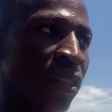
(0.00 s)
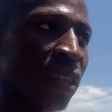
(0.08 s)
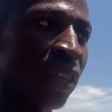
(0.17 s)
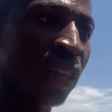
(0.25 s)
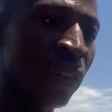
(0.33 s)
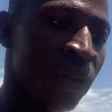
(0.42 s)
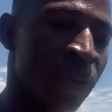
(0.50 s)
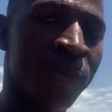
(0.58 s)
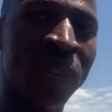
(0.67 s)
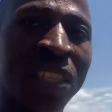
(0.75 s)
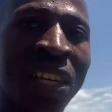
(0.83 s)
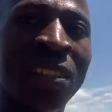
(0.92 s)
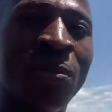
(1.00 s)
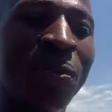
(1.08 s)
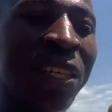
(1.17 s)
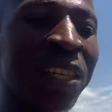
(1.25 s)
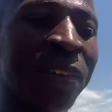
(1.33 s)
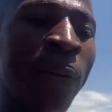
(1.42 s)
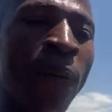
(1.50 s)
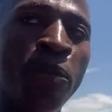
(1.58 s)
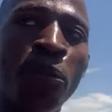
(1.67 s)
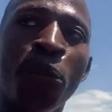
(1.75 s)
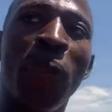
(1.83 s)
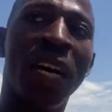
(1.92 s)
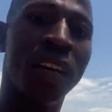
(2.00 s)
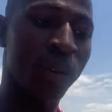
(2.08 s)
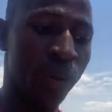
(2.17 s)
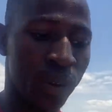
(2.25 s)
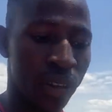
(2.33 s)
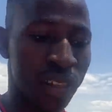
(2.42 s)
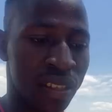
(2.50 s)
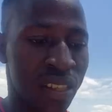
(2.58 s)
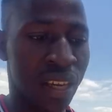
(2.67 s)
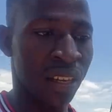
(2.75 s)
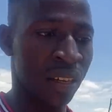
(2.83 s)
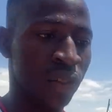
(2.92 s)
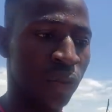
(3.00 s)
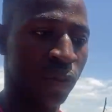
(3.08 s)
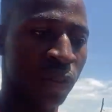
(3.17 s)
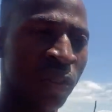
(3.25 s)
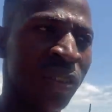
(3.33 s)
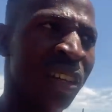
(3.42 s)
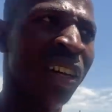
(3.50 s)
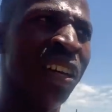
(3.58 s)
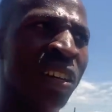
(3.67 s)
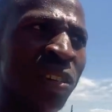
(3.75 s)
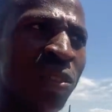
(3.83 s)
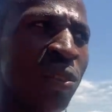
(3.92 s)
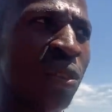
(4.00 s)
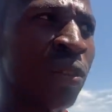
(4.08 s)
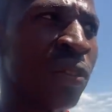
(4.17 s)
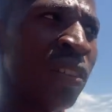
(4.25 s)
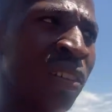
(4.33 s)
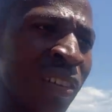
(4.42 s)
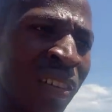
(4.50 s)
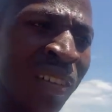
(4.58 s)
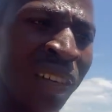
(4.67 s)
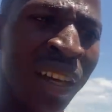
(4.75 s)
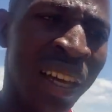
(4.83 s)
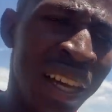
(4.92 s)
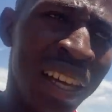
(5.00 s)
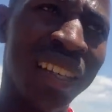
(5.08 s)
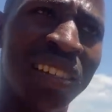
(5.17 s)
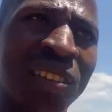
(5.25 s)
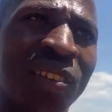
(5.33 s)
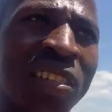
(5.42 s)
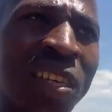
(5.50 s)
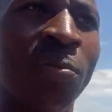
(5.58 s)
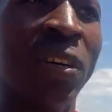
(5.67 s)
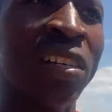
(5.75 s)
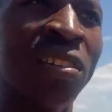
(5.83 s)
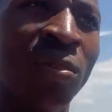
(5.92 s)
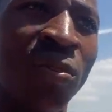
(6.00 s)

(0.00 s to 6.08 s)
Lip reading: here, just being my own star, you know. So it's not a must to